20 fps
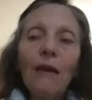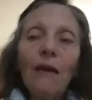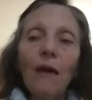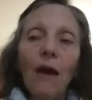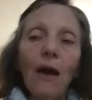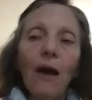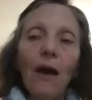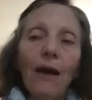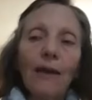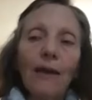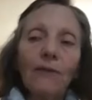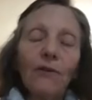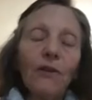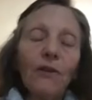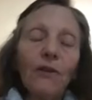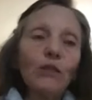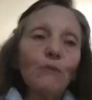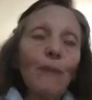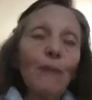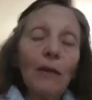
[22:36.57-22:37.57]
I did
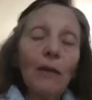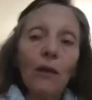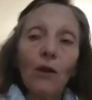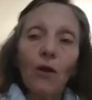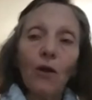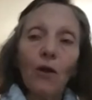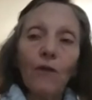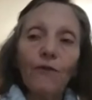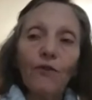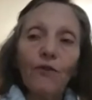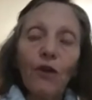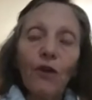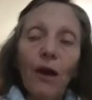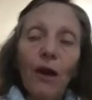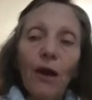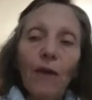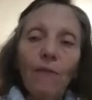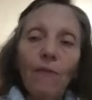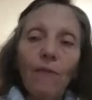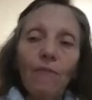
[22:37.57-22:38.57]
spend a lot of
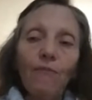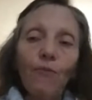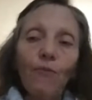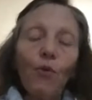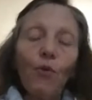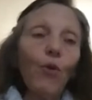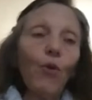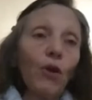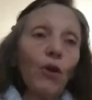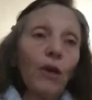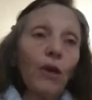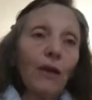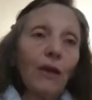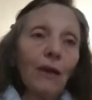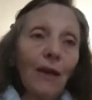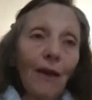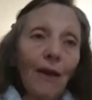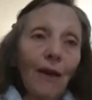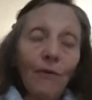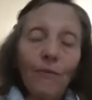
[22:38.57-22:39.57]
time working in
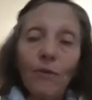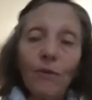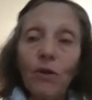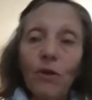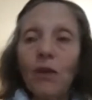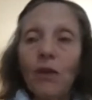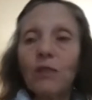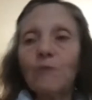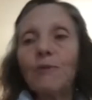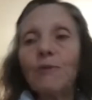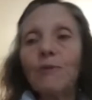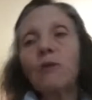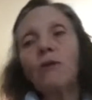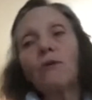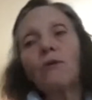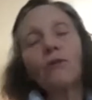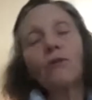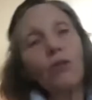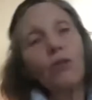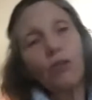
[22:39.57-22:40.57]
government
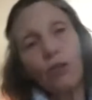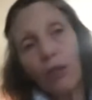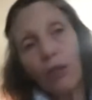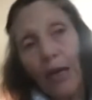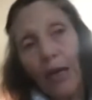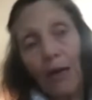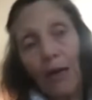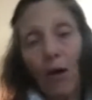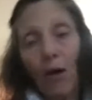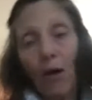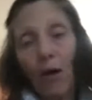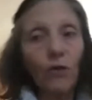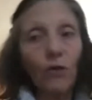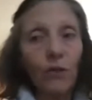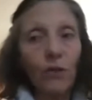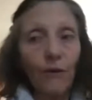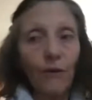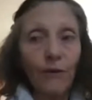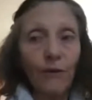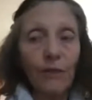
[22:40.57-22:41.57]
hospitals just to get a whole
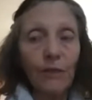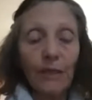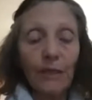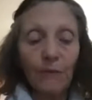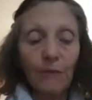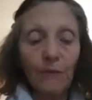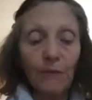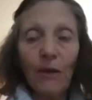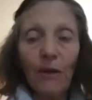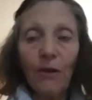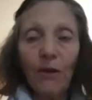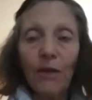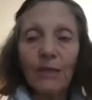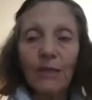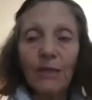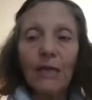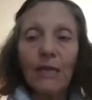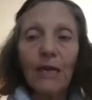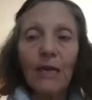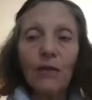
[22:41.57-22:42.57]
different
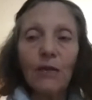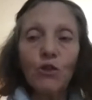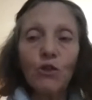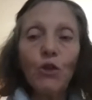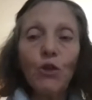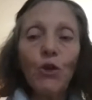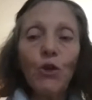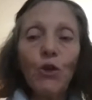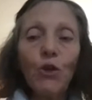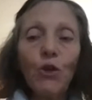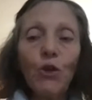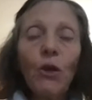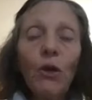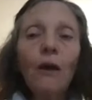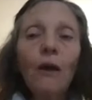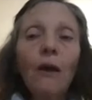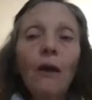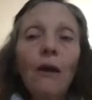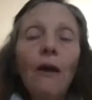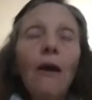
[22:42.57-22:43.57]
experience there too.
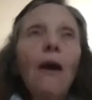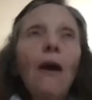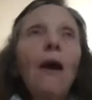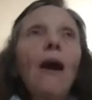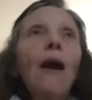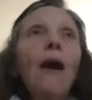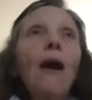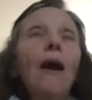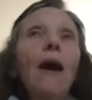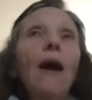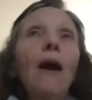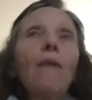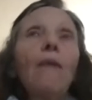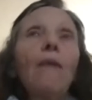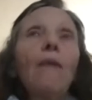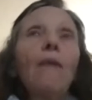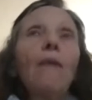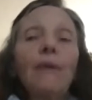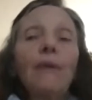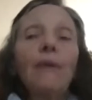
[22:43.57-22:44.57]

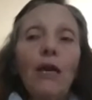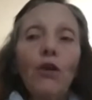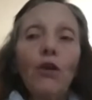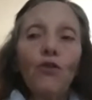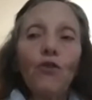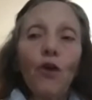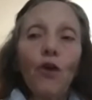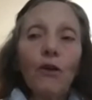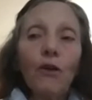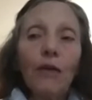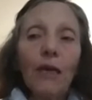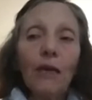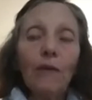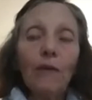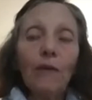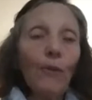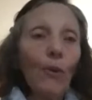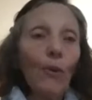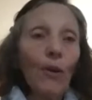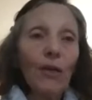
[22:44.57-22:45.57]
But there you don't get
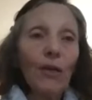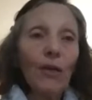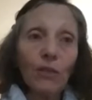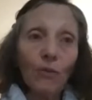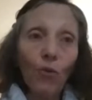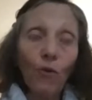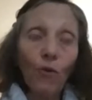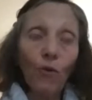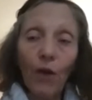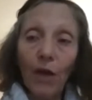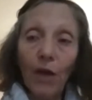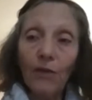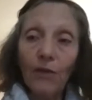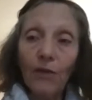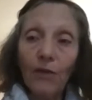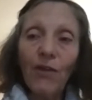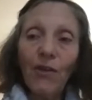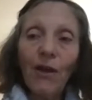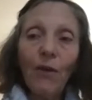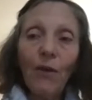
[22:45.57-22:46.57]
employed, it's more
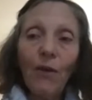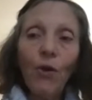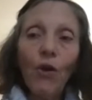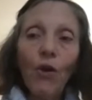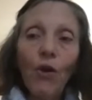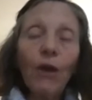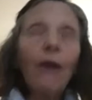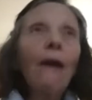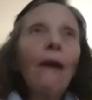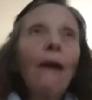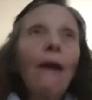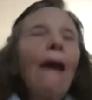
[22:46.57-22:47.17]
volunteer work.